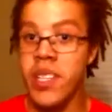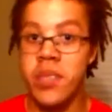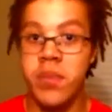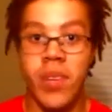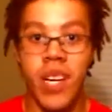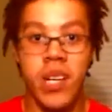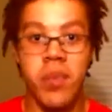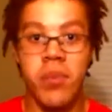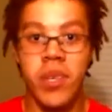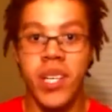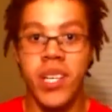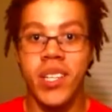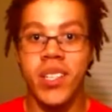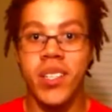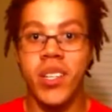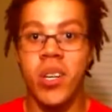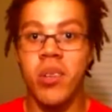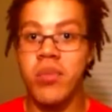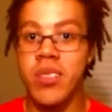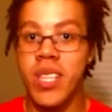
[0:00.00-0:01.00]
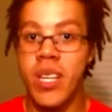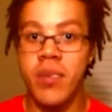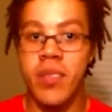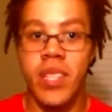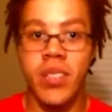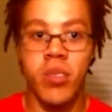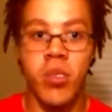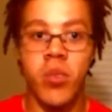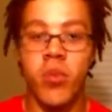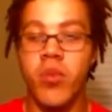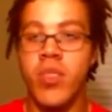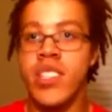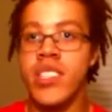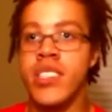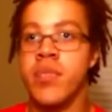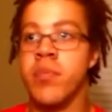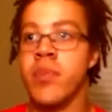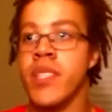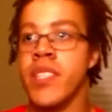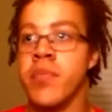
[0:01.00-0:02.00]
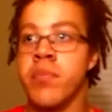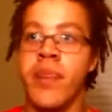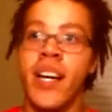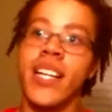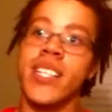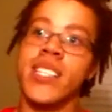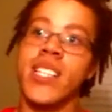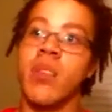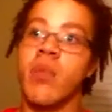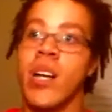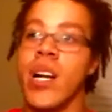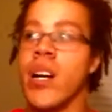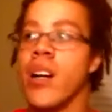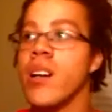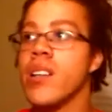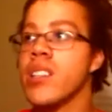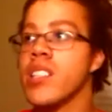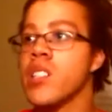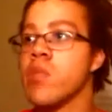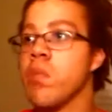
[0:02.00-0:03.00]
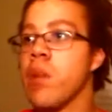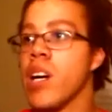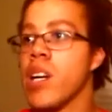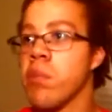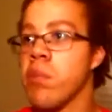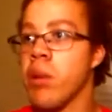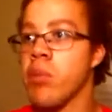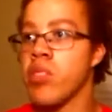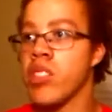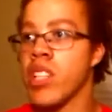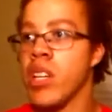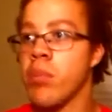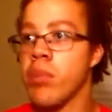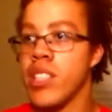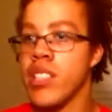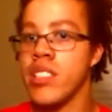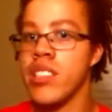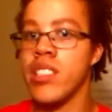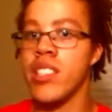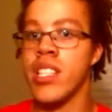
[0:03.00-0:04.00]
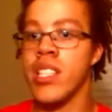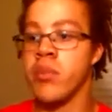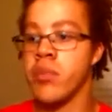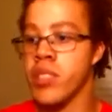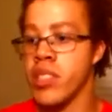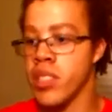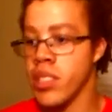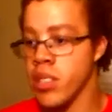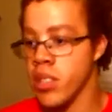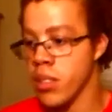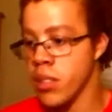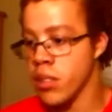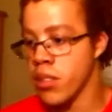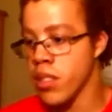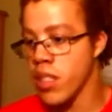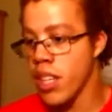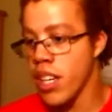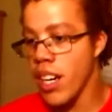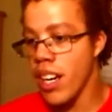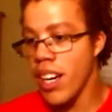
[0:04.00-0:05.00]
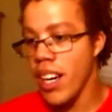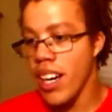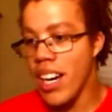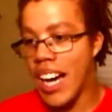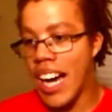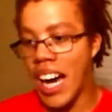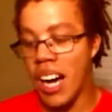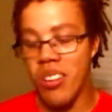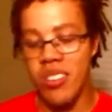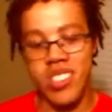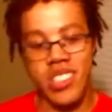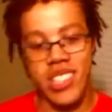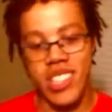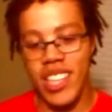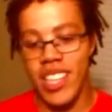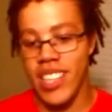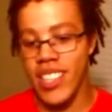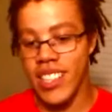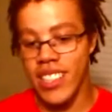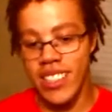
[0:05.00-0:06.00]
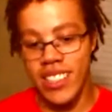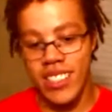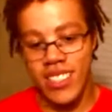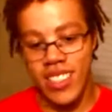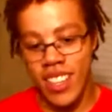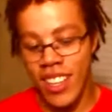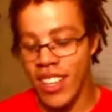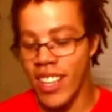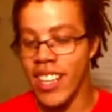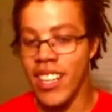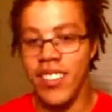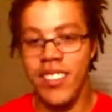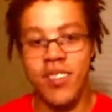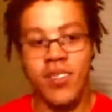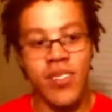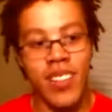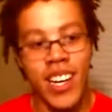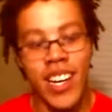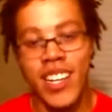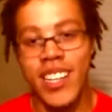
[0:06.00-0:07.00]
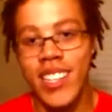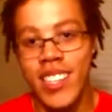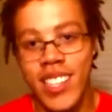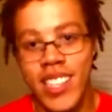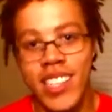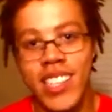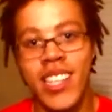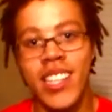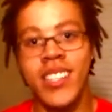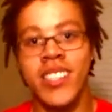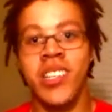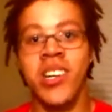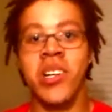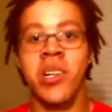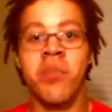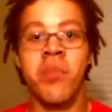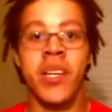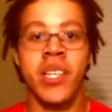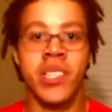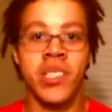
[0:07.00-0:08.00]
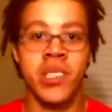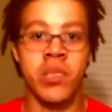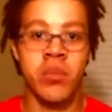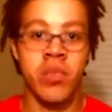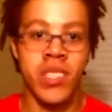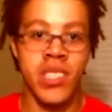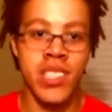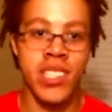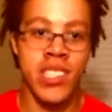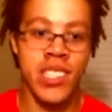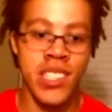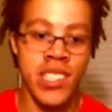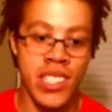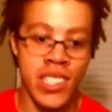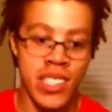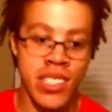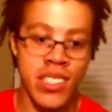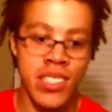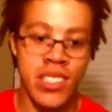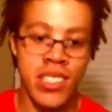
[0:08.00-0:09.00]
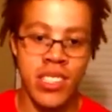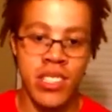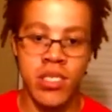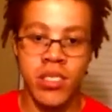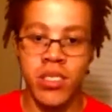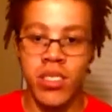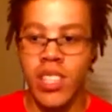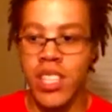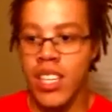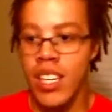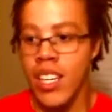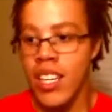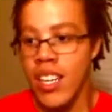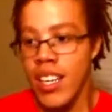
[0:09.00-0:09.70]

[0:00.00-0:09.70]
about Spider-Man Homecoming, well, let's back up. When I heard that Spider-Man was coming into the MCU, I was like, alright, finally, like, y'all are making some good decisions. Because